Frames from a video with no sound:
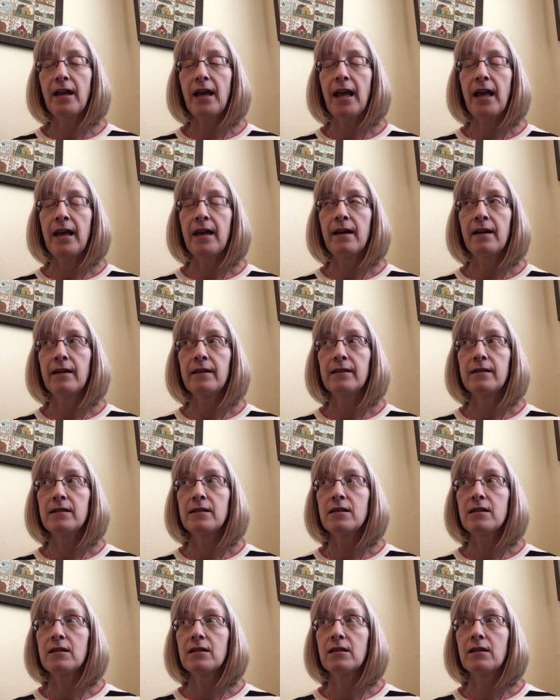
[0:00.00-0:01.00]

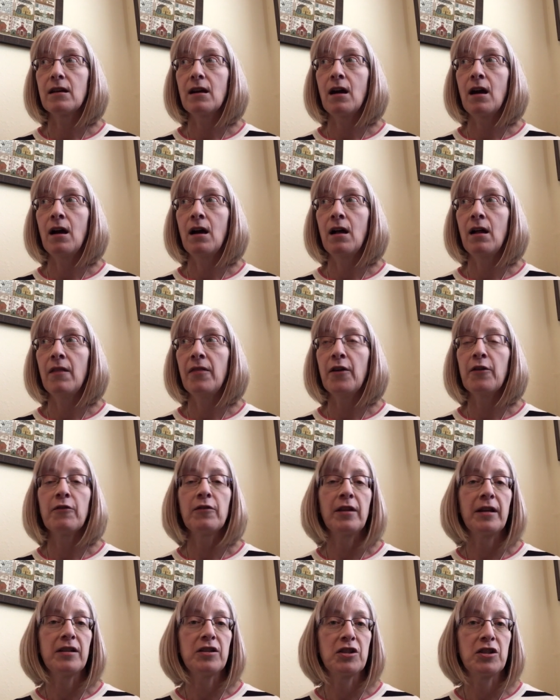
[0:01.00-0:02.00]
And their
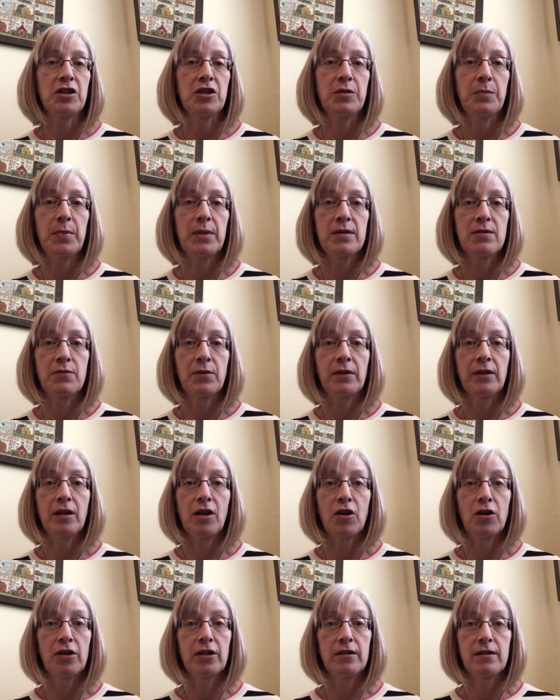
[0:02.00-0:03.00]
relationship is really
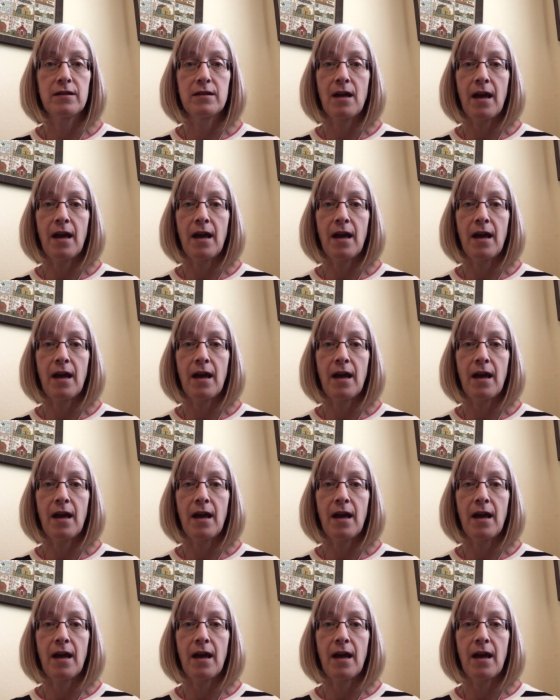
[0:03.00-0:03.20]
good.